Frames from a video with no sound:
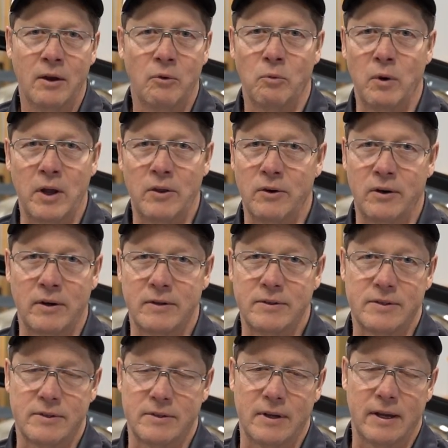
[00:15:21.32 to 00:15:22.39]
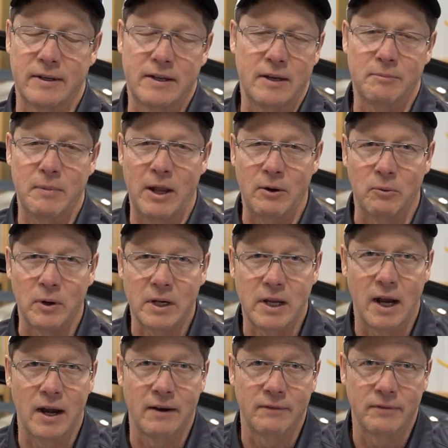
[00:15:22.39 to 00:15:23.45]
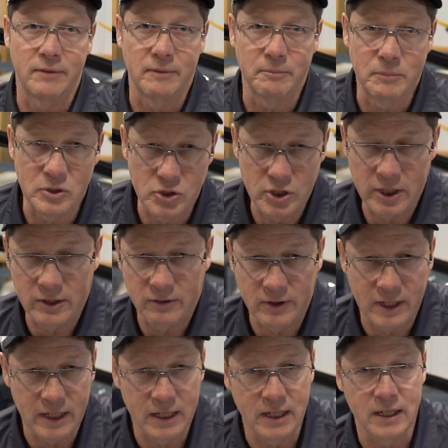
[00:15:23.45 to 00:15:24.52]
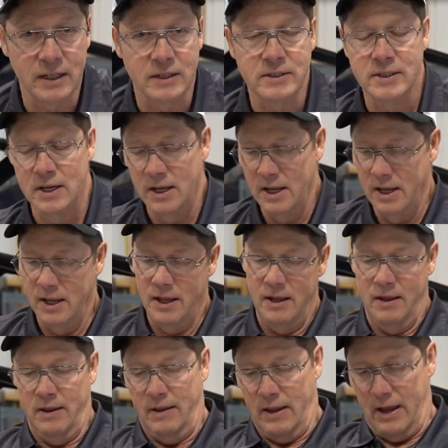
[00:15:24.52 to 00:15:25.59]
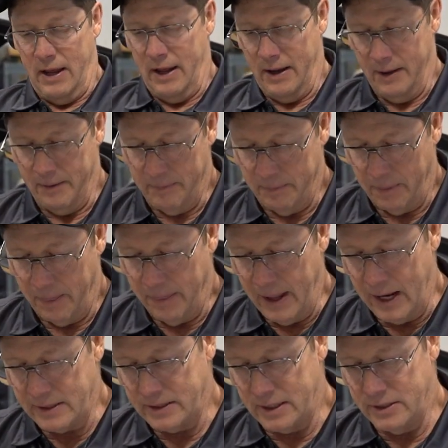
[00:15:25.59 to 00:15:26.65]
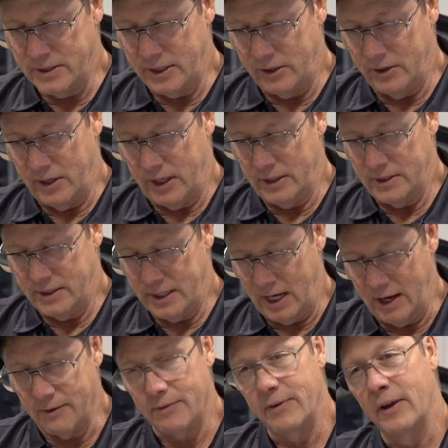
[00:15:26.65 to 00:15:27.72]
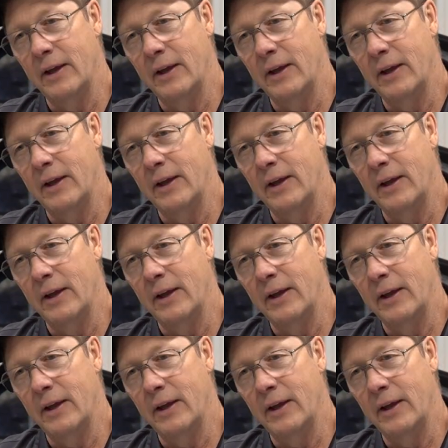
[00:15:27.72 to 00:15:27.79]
whether it doesn't matter what kind of machinery it is, that's considered unsafe.